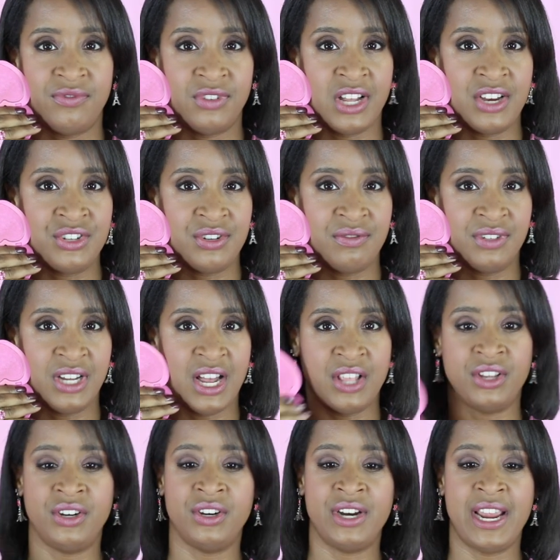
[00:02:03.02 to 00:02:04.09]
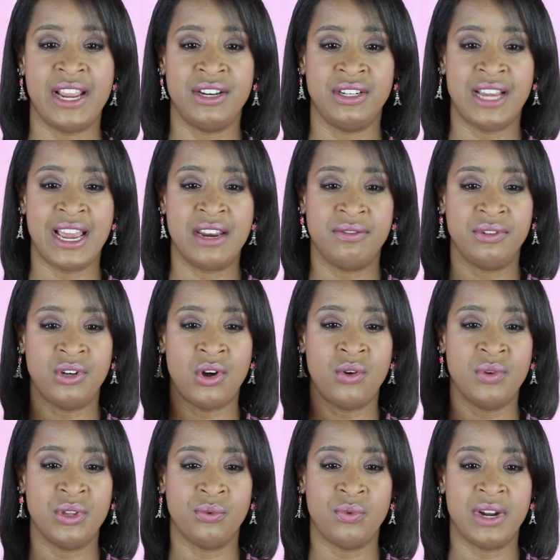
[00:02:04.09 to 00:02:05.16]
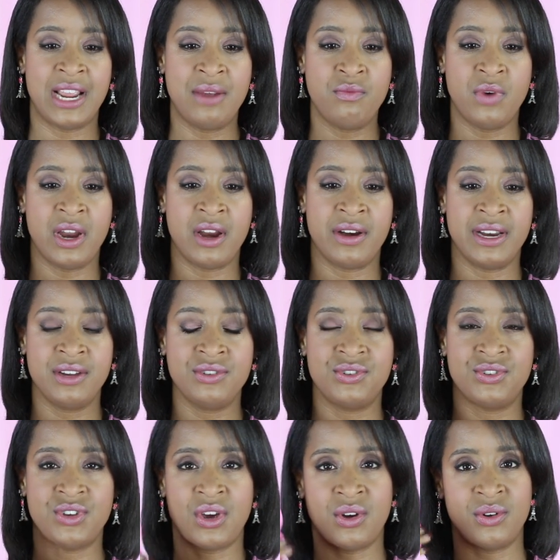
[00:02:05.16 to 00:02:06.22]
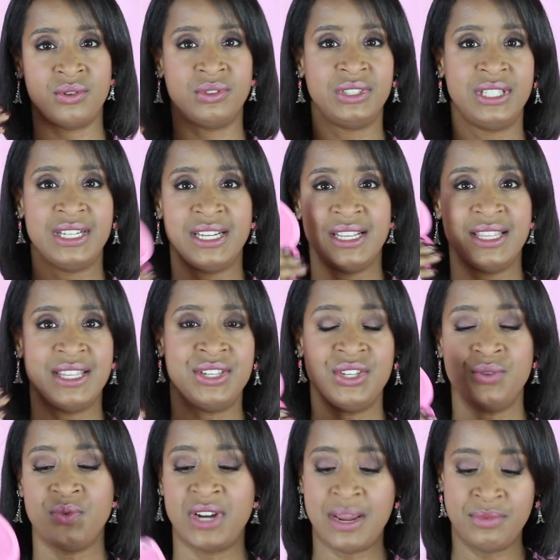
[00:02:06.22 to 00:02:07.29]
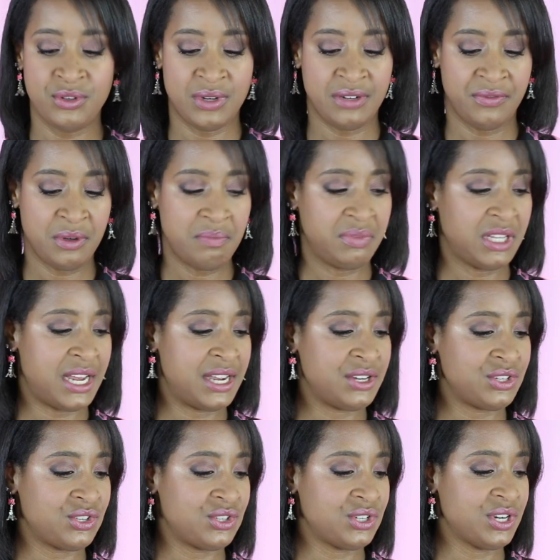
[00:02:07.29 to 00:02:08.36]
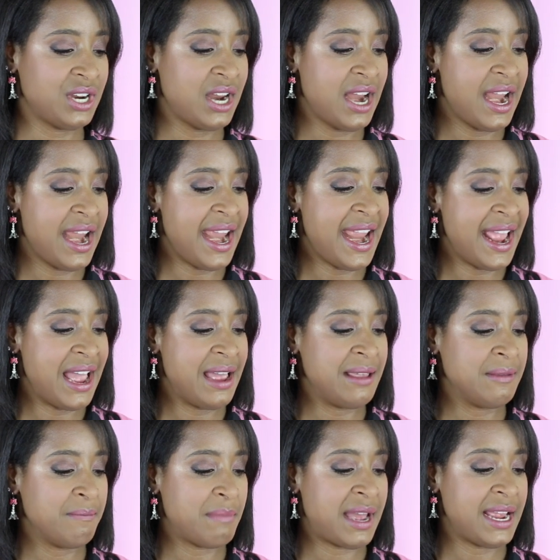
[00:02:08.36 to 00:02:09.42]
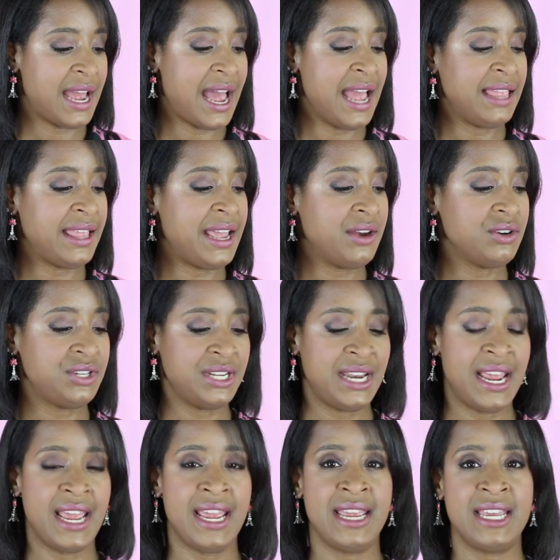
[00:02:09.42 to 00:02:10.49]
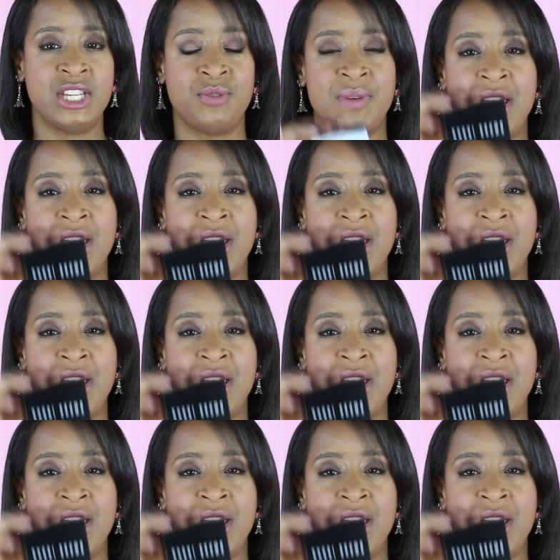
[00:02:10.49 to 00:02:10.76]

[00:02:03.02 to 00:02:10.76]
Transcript: flush of color and kind of go with what I'm wearing. So this is what I'm doing for blush. And my highlighter today is